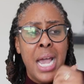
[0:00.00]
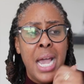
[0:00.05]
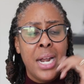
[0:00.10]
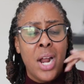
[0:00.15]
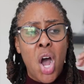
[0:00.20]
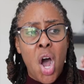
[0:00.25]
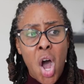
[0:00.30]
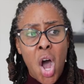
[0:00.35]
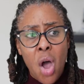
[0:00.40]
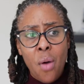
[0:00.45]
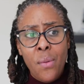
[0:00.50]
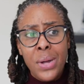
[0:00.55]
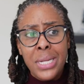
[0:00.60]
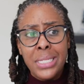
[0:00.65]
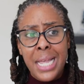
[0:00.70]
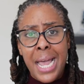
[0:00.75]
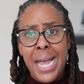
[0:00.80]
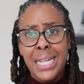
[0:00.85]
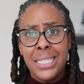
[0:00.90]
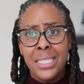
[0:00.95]
and I
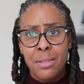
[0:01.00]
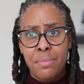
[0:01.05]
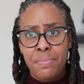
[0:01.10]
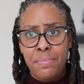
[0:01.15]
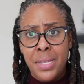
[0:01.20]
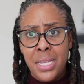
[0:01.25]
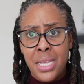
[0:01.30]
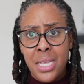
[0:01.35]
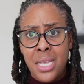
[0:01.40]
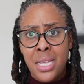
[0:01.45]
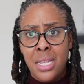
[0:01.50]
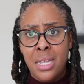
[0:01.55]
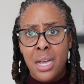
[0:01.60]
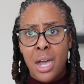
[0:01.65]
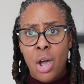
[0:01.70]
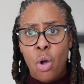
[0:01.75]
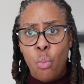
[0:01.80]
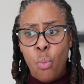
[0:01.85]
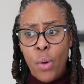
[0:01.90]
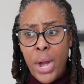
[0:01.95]
always had to be
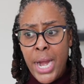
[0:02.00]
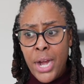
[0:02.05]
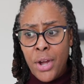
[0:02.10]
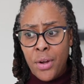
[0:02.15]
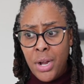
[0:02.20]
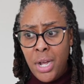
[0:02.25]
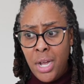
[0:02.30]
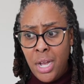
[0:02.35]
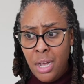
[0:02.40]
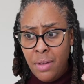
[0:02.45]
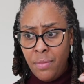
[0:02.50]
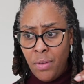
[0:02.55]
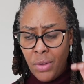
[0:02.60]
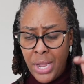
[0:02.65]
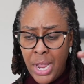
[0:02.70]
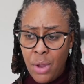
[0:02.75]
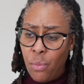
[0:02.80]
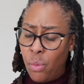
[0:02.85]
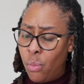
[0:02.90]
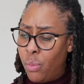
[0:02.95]
aware of,
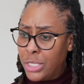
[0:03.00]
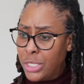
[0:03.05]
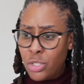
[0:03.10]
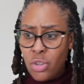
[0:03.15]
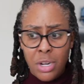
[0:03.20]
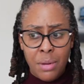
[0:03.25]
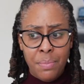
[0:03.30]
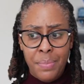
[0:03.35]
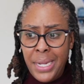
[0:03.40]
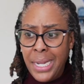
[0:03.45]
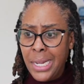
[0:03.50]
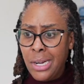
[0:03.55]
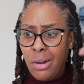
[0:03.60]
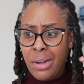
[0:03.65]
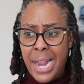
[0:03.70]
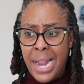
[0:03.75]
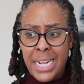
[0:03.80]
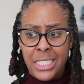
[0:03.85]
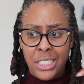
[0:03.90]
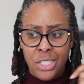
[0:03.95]
okay, well, what's going to be in
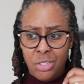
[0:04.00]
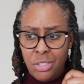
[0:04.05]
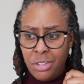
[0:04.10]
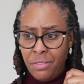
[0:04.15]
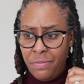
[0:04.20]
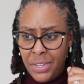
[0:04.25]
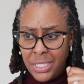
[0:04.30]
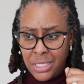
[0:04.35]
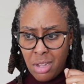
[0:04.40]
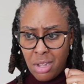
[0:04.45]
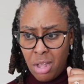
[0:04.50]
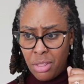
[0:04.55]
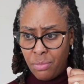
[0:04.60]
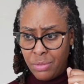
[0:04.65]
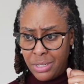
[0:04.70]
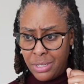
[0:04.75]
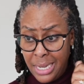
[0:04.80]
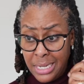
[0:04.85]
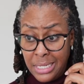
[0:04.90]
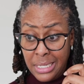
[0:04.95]
our National Defense
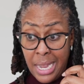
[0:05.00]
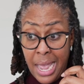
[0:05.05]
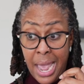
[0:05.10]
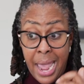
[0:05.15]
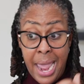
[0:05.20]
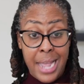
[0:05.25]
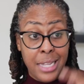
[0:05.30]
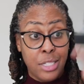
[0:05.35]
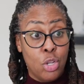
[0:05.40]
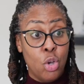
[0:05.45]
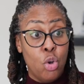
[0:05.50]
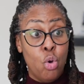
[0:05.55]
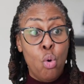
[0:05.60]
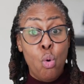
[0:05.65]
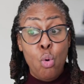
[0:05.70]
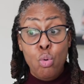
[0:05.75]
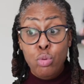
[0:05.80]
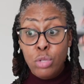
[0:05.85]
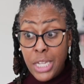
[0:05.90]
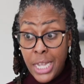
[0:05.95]
Authorization Acts?
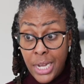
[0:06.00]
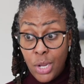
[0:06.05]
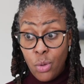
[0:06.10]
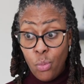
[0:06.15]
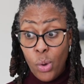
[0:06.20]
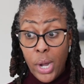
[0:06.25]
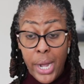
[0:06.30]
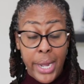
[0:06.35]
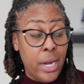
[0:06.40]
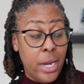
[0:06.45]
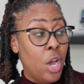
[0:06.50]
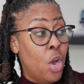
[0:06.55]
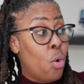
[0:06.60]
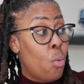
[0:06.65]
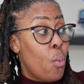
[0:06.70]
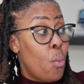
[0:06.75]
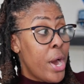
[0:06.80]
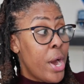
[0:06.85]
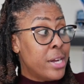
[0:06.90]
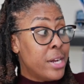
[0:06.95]
Who's getting what?
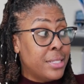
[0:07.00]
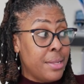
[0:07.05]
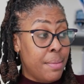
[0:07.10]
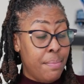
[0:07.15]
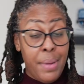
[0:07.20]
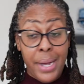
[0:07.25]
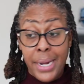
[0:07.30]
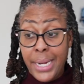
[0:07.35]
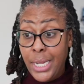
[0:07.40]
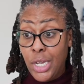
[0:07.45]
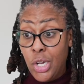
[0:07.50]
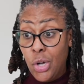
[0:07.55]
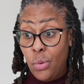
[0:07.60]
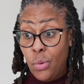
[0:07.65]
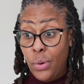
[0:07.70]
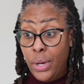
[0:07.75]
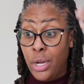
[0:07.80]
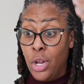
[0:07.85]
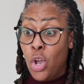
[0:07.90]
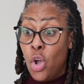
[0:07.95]
Where's the money
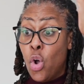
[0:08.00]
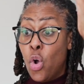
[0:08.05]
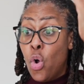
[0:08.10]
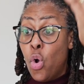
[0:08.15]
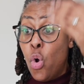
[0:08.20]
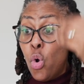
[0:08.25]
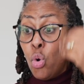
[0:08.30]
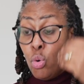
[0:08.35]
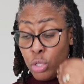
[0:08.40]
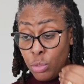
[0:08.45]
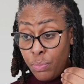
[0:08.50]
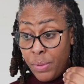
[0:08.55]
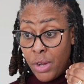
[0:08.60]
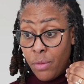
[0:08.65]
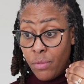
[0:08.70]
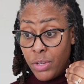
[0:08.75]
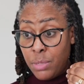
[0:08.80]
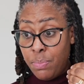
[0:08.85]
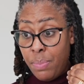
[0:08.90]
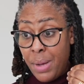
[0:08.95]
going? Who's
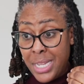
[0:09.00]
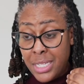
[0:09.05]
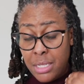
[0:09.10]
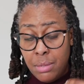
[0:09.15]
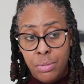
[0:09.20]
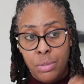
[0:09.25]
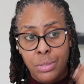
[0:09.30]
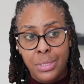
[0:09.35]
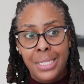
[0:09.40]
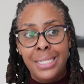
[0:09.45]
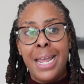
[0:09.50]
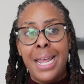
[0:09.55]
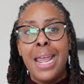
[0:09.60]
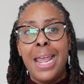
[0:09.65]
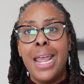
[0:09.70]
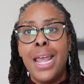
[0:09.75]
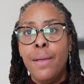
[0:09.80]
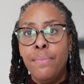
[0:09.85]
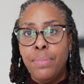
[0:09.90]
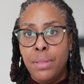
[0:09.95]
being responsible? Did
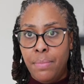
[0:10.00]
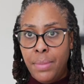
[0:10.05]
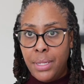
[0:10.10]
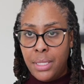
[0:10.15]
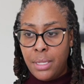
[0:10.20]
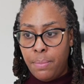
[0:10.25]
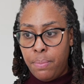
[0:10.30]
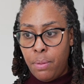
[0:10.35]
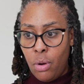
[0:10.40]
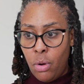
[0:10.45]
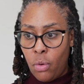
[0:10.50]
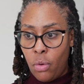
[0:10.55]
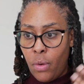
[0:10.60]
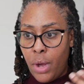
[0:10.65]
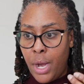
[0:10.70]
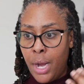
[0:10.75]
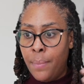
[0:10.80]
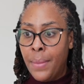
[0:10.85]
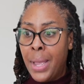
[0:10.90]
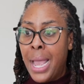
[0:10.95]
they implement the
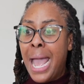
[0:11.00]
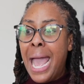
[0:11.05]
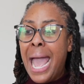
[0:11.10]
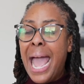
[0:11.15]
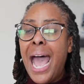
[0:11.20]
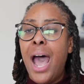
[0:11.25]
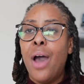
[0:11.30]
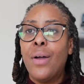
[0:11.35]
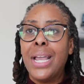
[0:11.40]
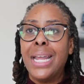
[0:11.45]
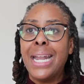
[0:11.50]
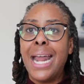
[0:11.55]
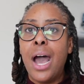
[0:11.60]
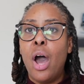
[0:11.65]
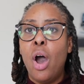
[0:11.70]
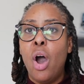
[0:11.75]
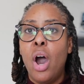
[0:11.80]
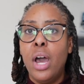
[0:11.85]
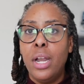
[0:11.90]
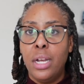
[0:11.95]
program? How can I
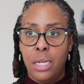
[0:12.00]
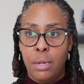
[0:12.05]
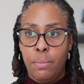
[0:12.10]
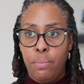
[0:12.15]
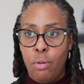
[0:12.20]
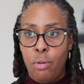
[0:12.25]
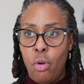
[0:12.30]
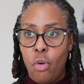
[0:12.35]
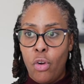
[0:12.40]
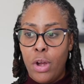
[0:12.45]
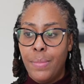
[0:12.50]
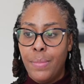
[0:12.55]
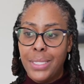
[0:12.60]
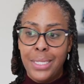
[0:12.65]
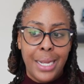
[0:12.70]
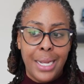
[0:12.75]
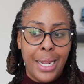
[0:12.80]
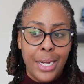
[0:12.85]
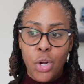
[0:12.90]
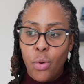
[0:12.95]
audit the program
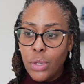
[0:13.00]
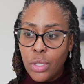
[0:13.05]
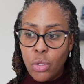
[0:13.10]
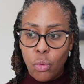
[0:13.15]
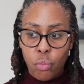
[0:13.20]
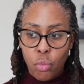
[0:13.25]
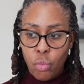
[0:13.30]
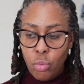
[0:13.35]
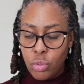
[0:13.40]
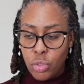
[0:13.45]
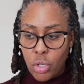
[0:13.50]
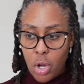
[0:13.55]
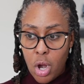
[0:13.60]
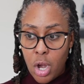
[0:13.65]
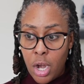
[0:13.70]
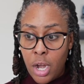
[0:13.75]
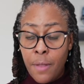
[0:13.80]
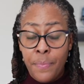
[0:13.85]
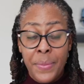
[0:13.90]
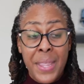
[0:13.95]
until I know what the rules
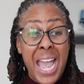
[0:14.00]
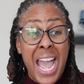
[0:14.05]
are?